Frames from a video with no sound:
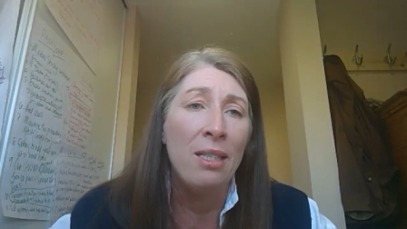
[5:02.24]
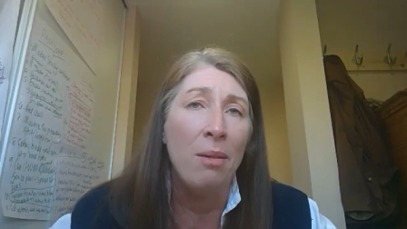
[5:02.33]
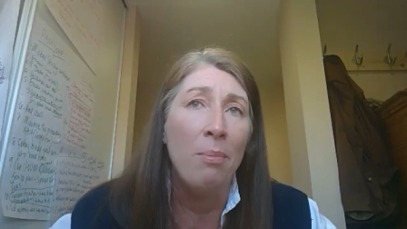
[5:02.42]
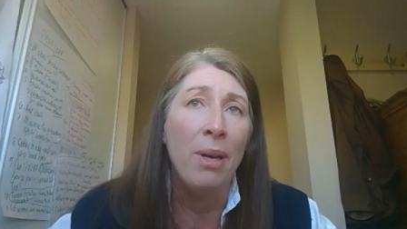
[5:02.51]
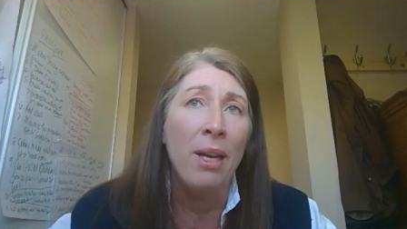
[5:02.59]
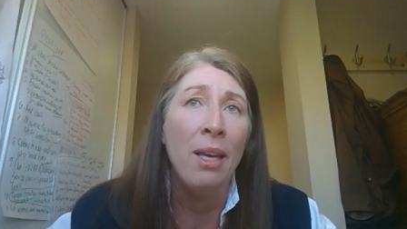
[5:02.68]

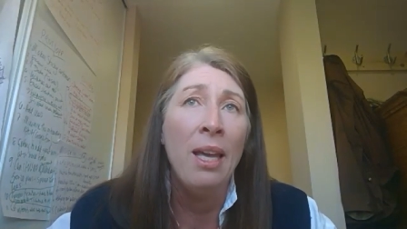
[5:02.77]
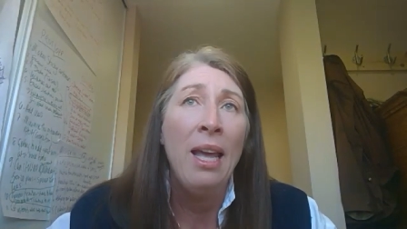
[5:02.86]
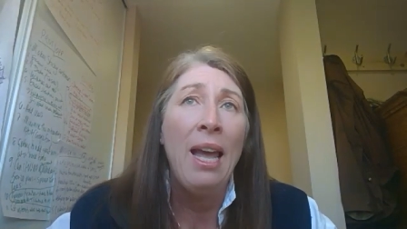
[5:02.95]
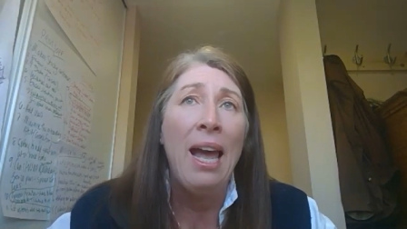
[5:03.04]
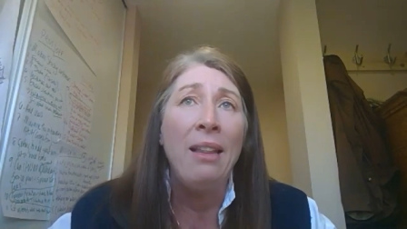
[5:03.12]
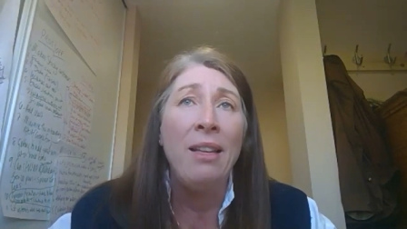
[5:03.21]
it. But
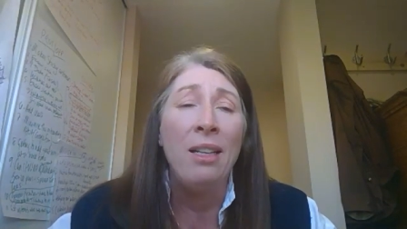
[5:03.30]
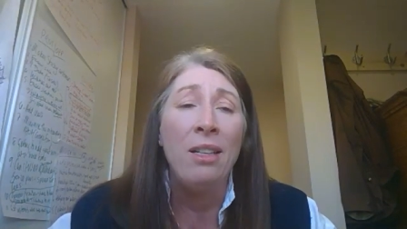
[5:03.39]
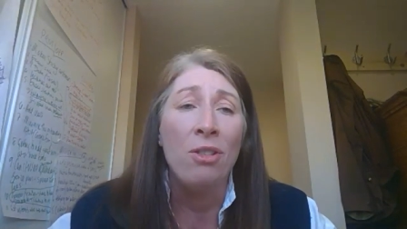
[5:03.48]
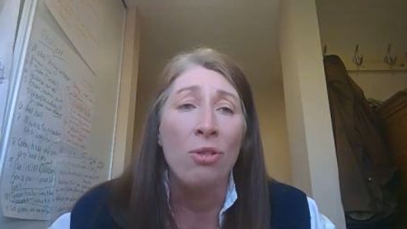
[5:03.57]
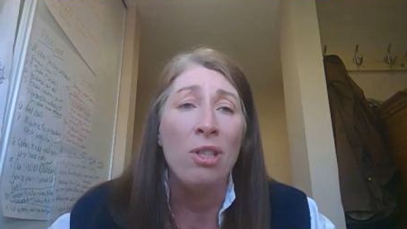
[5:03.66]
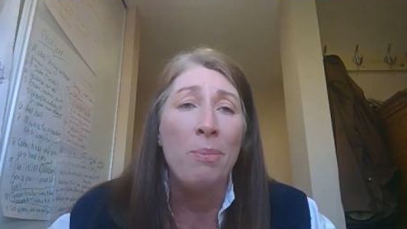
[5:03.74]
I think
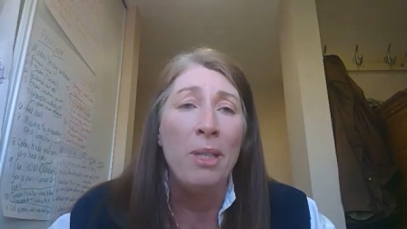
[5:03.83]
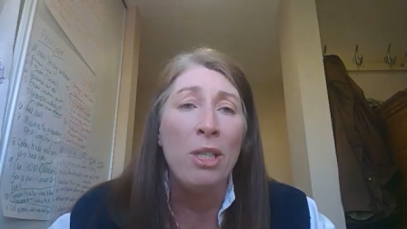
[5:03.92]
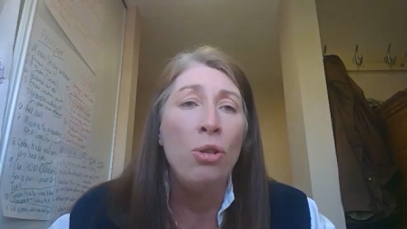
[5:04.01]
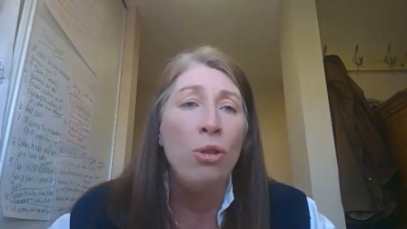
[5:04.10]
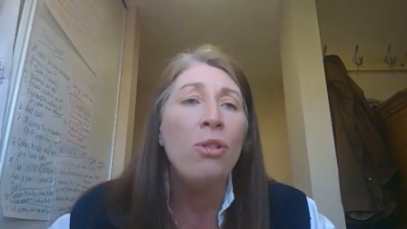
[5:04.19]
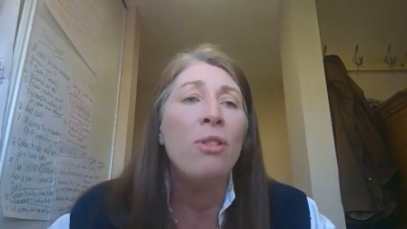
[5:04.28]
there's going to be
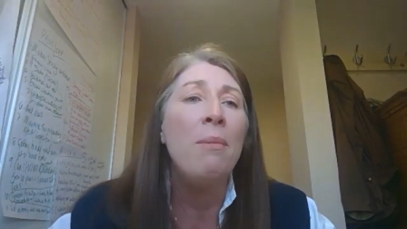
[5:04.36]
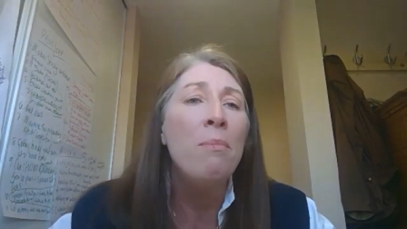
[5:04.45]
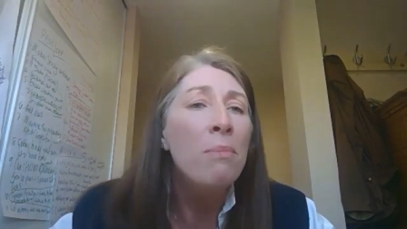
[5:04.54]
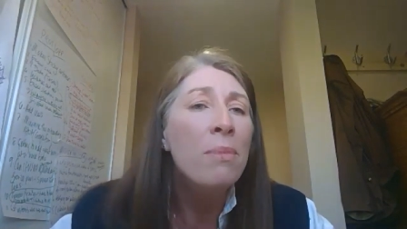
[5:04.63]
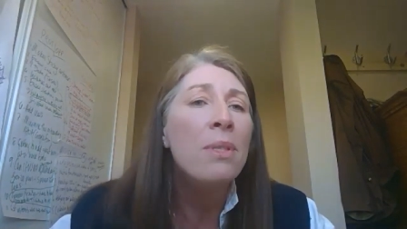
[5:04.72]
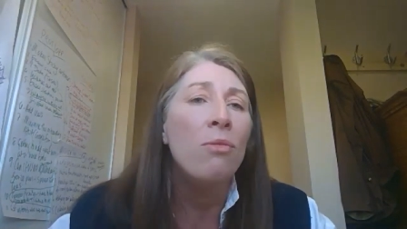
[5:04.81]
two
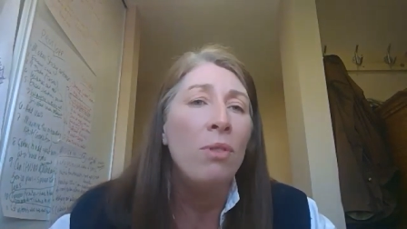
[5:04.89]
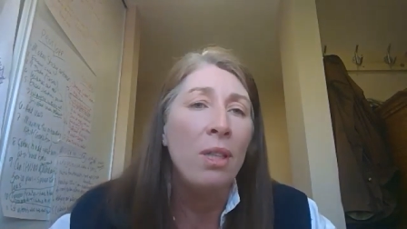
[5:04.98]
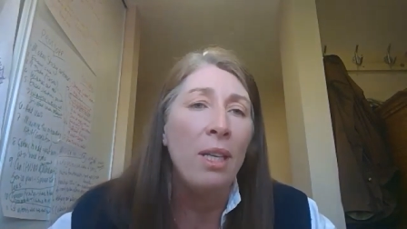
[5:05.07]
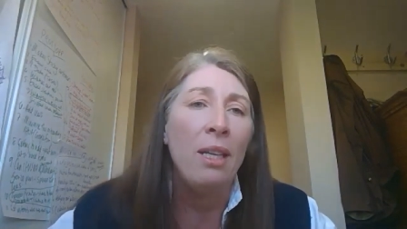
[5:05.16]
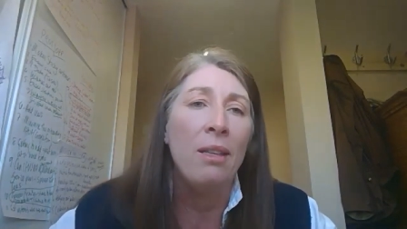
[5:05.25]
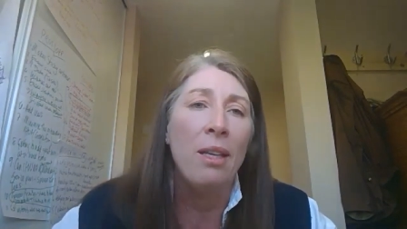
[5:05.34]
themes
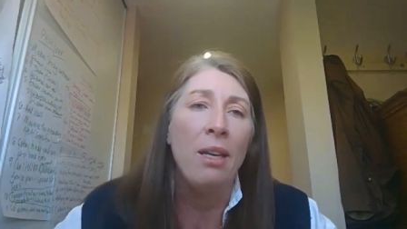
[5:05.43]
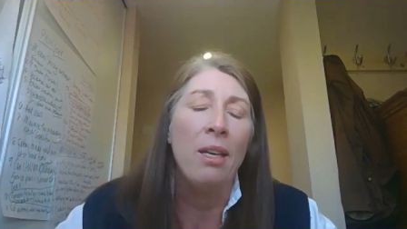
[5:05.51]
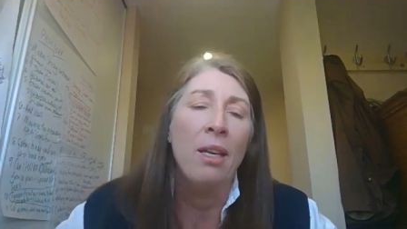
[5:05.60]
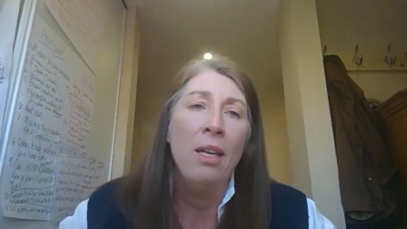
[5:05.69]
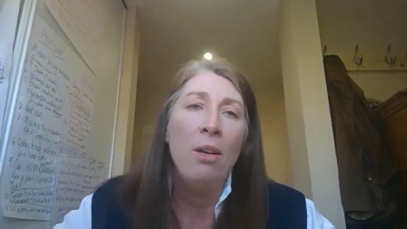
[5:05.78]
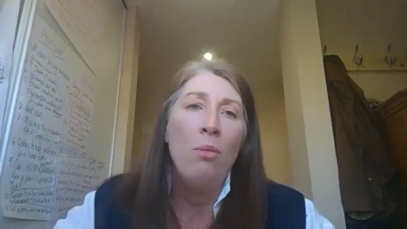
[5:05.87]
really that
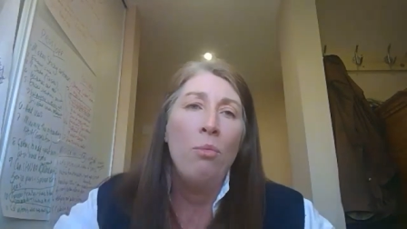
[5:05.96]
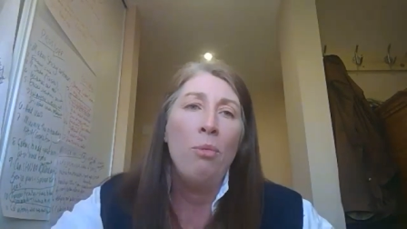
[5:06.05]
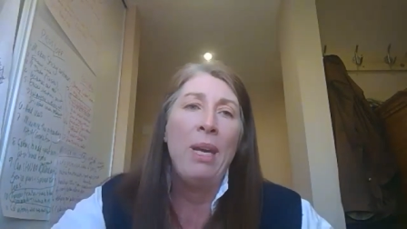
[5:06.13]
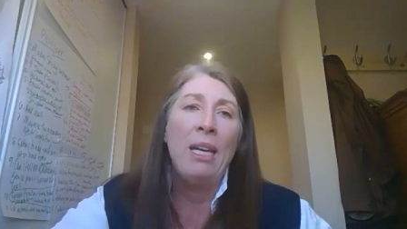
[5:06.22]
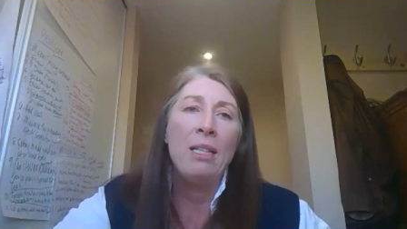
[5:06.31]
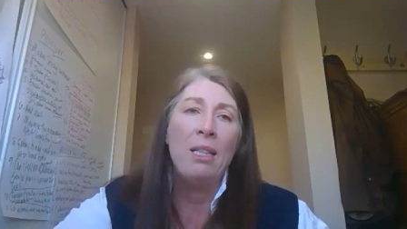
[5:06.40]
will
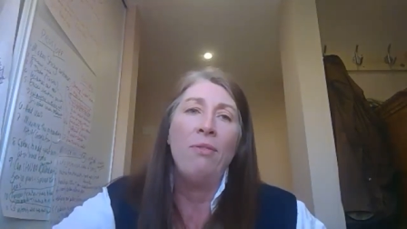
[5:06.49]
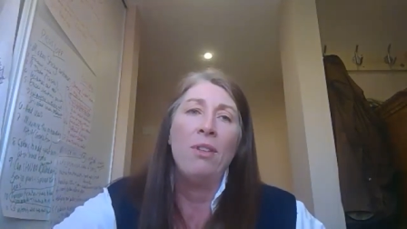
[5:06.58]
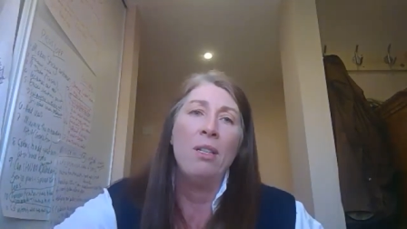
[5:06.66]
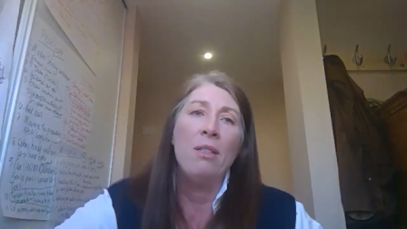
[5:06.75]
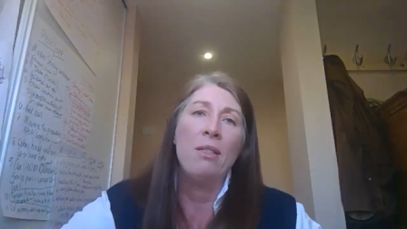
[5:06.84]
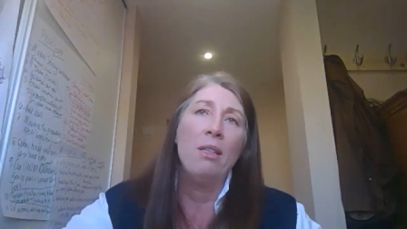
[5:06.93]
make a
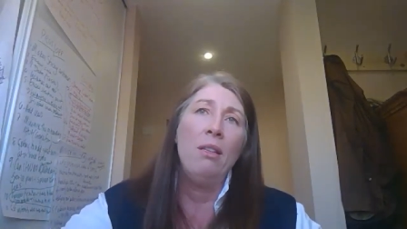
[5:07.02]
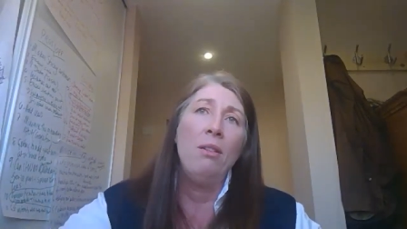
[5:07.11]
difference.